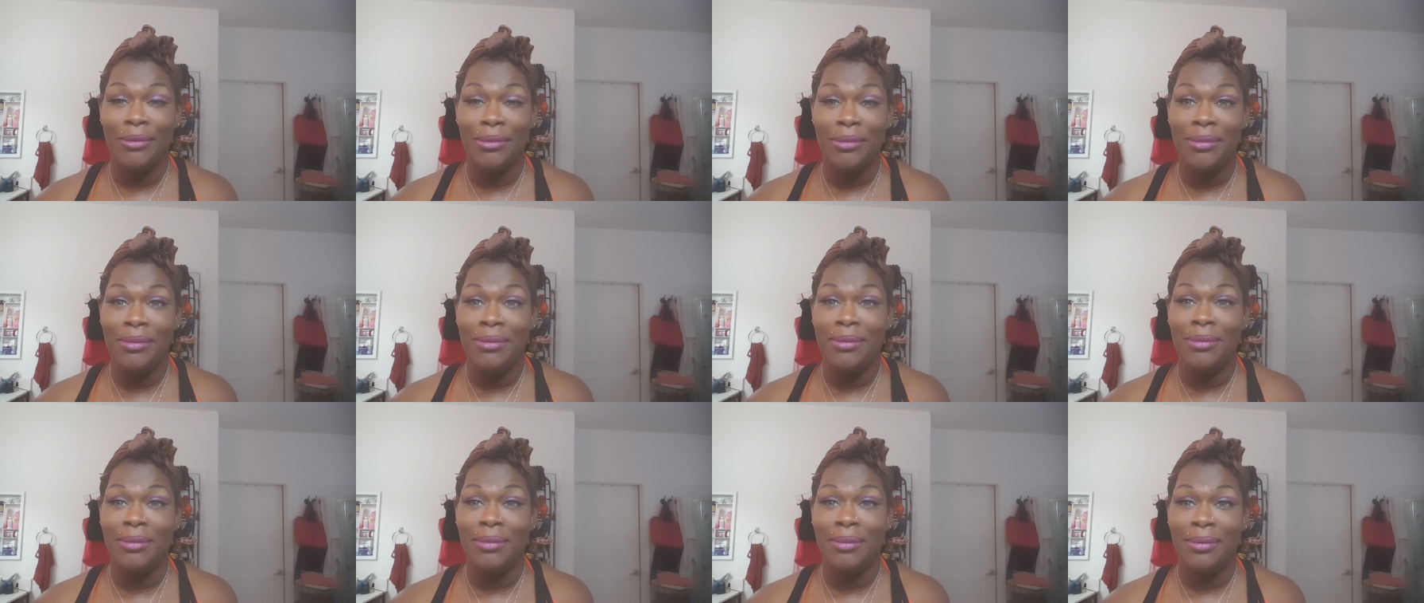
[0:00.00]

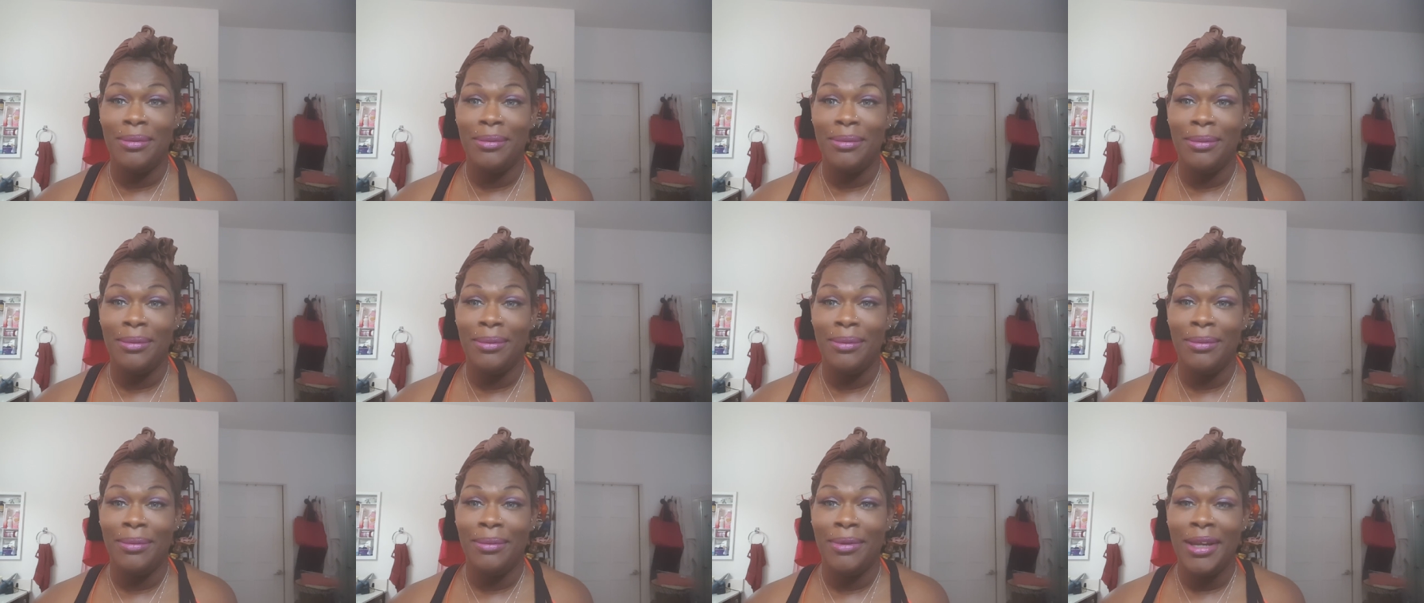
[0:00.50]

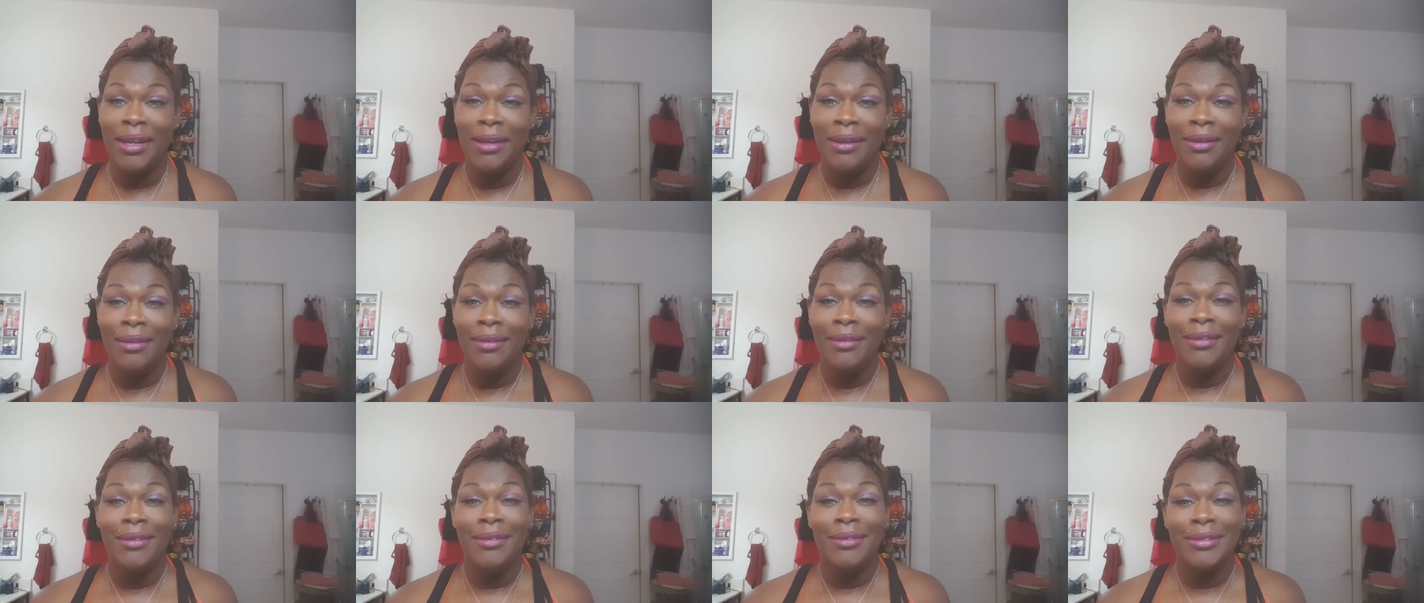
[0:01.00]
ooh,
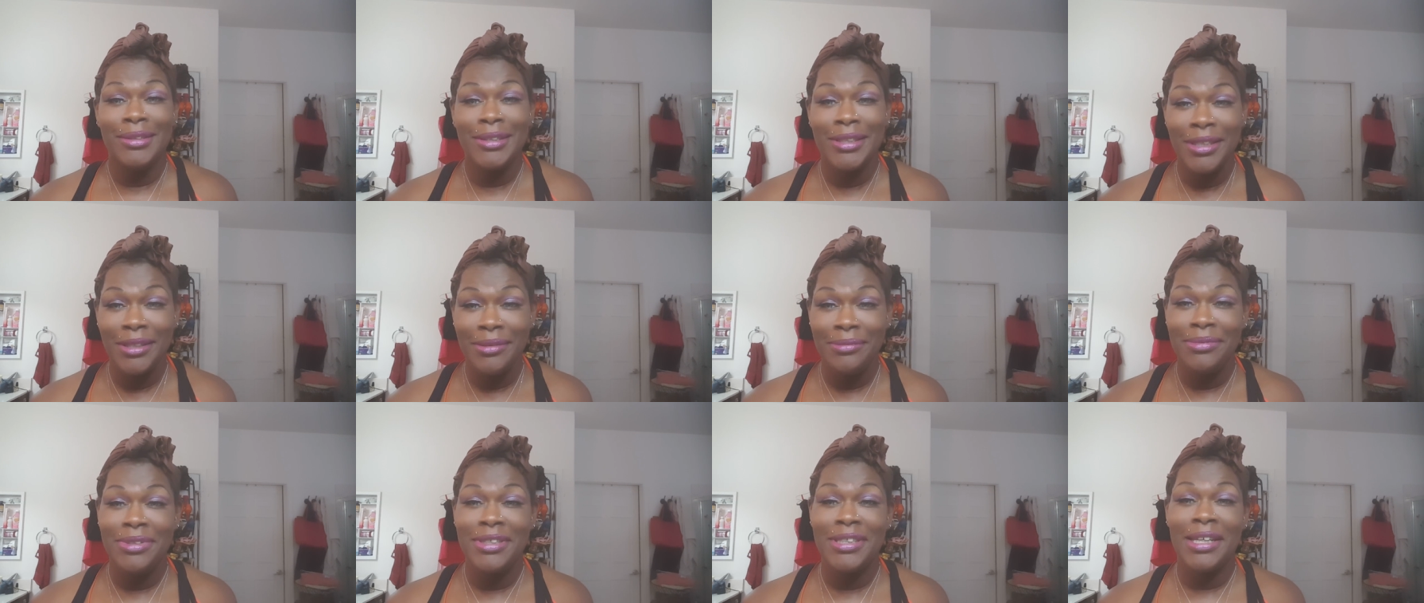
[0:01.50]

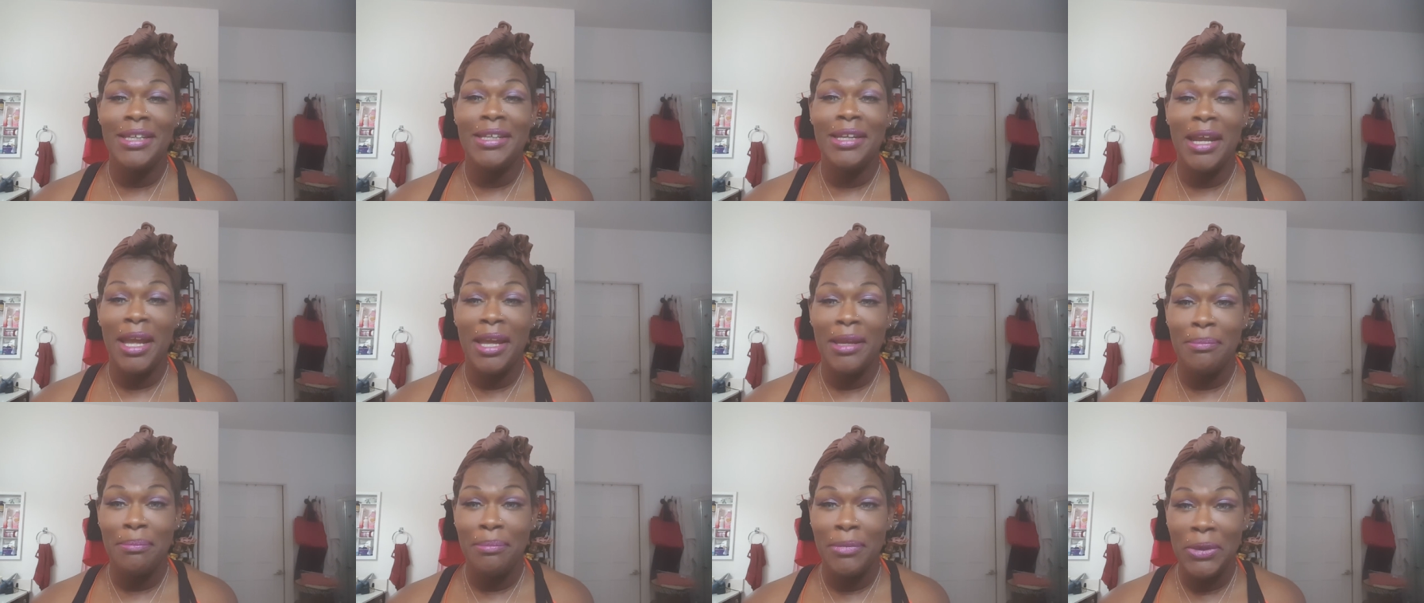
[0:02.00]
she was in
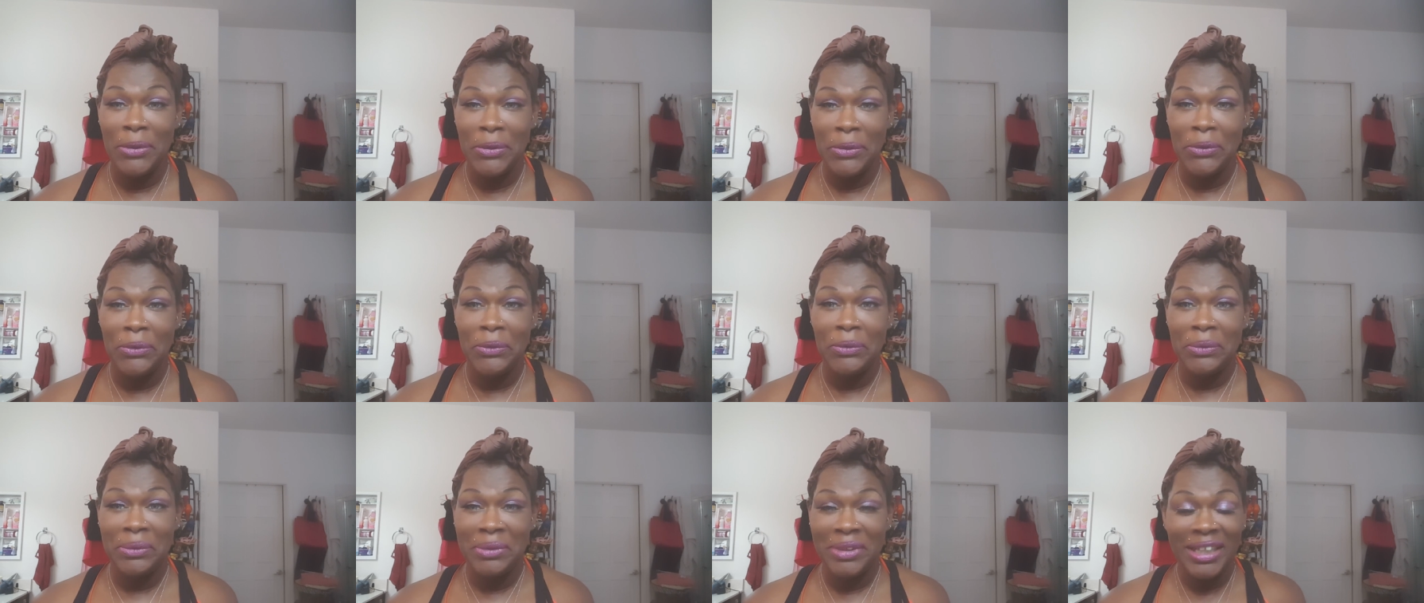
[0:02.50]
a
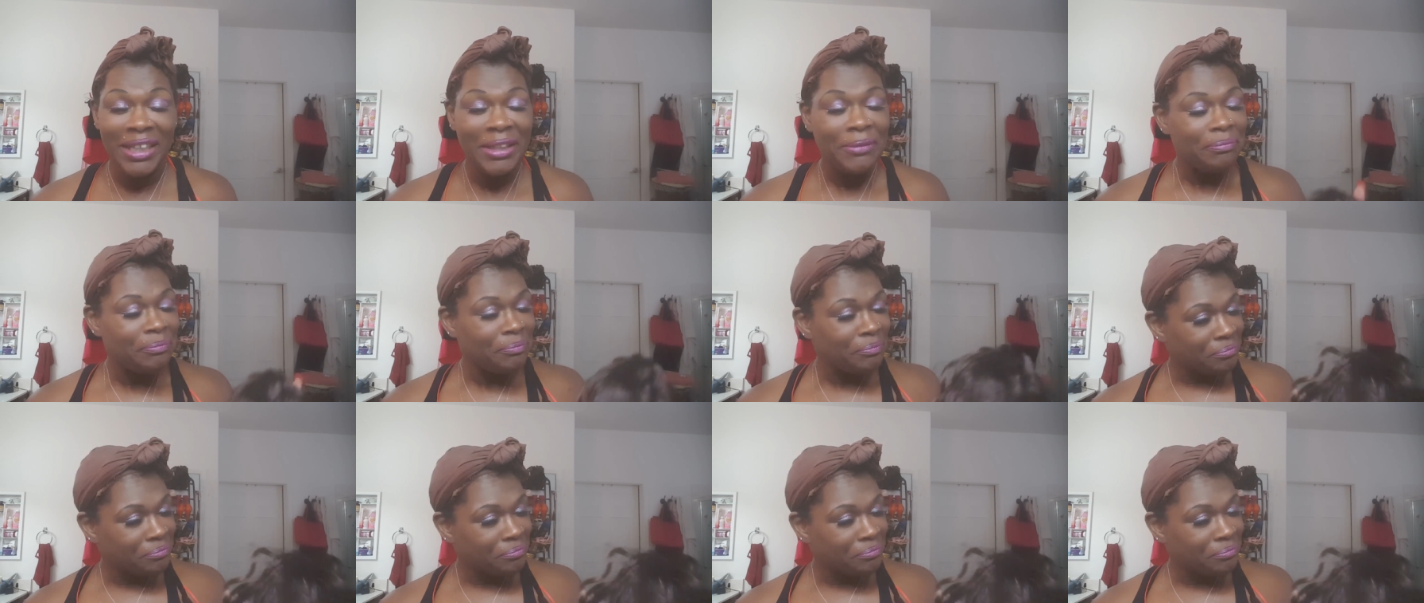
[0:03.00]
mood.